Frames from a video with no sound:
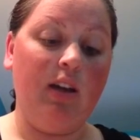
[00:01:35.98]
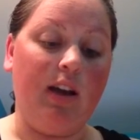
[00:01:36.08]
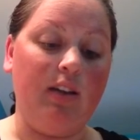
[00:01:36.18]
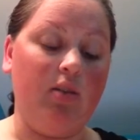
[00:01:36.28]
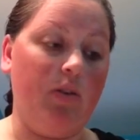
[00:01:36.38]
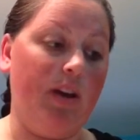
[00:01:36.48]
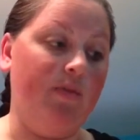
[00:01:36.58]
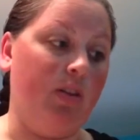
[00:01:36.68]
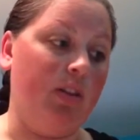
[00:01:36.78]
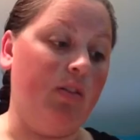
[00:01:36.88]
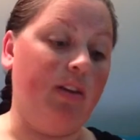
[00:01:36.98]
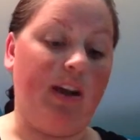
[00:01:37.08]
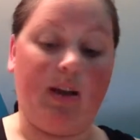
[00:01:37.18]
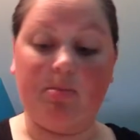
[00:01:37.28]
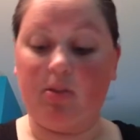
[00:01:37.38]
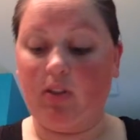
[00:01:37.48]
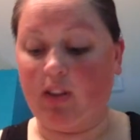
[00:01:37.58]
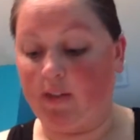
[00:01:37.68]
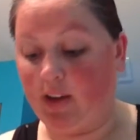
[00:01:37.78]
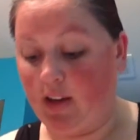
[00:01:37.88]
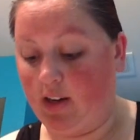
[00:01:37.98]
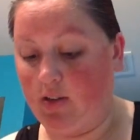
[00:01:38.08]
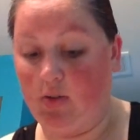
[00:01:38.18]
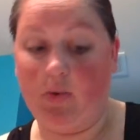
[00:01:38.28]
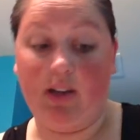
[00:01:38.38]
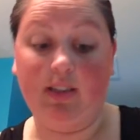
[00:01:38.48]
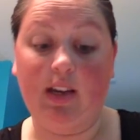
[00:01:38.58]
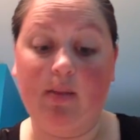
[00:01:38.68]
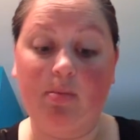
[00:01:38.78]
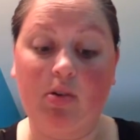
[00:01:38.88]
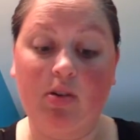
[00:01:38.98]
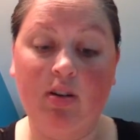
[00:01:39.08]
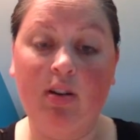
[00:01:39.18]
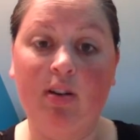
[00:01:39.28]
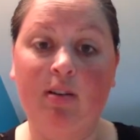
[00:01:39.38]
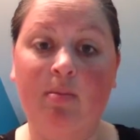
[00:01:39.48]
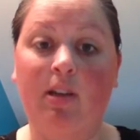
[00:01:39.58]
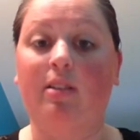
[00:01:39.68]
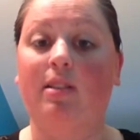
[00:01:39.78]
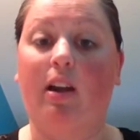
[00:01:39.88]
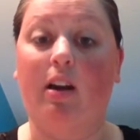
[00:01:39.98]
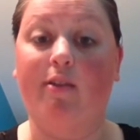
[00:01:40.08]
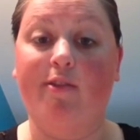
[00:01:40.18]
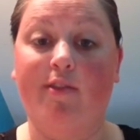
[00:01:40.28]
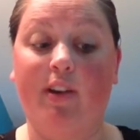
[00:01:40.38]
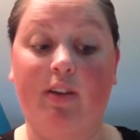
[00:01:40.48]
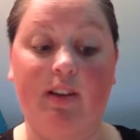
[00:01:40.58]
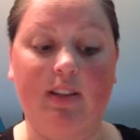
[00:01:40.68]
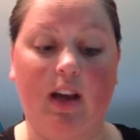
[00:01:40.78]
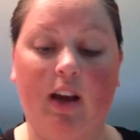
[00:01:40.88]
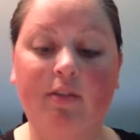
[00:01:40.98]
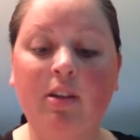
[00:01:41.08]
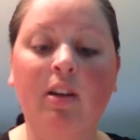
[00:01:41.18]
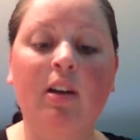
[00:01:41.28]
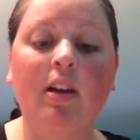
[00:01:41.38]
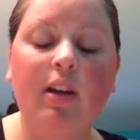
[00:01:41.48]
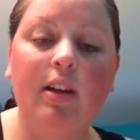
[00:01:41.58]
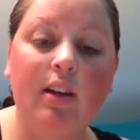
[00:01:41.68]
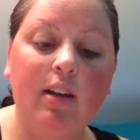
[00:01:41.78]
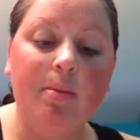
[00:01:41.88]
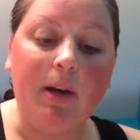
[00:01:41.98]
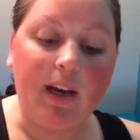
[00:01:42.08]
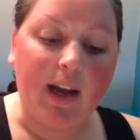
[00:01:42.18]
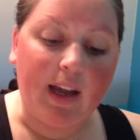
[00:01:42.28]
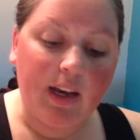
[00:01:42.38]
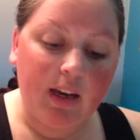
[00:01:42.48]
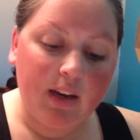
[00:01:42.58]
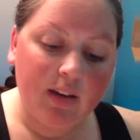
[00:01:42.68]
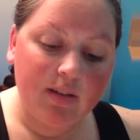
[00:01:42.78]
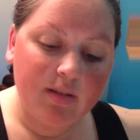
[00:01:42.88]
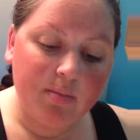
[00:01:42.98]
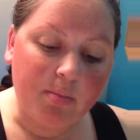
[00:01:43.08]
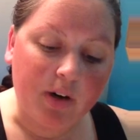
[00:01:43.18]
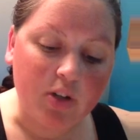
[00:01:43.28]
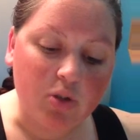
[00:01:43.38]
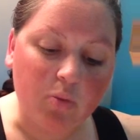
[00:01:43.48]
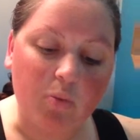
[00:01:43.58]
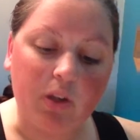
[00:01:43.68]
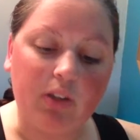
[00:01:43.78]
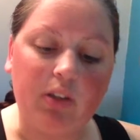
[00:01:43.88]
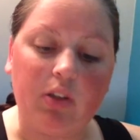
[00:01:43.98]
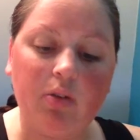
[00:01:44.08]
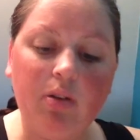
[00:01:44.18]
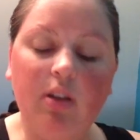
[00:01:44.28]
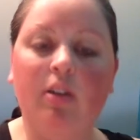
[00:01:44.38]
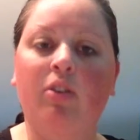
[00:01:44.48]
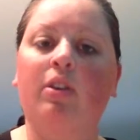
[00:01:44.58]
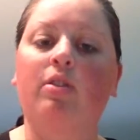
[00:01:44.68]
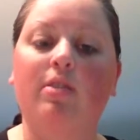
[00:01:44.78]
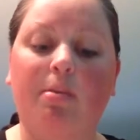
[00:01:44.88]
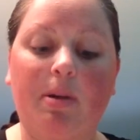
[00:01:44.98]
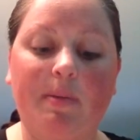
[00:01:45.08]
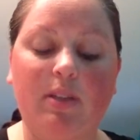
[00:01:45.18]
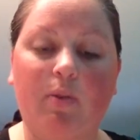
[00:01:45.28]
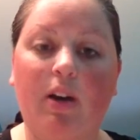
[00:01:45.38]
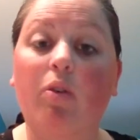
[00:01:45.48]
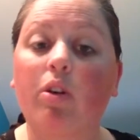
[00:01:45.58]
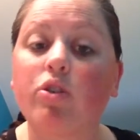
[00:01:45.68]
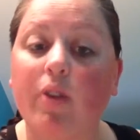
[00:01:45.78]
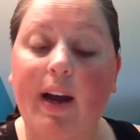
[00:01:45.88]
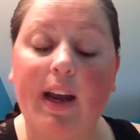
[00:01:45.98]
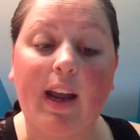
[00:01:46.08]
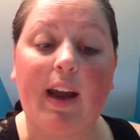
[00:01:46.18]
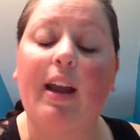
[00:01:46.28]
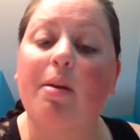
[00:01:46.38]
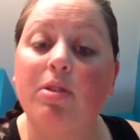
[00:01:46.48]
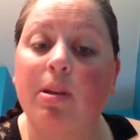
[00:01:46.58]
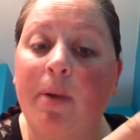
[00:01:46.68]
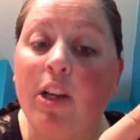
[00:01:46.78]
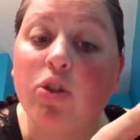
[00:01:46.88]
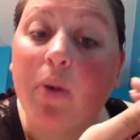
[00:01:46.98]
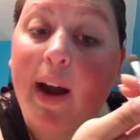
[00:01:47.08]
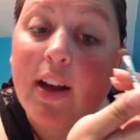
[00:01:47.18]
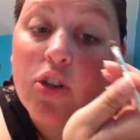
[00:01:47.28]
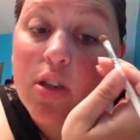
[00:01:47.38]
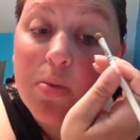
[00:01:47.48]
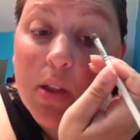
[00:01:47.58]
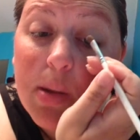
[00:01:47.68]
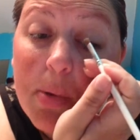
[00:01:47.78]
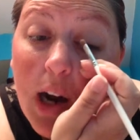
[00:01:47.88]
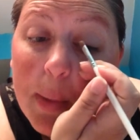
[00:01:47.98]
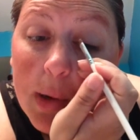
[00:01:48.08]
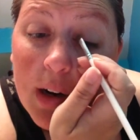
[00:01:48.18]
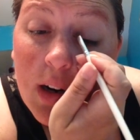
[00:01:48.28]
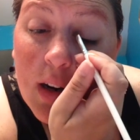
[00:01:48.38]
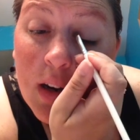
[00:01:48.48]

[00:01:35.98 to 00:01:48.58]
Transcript: I do have one though, and I absolutely love it, and I do want to get more because they are very soft. But any brush will do, and you can use our pigments wet or dry. I am using mine dry just with the primer.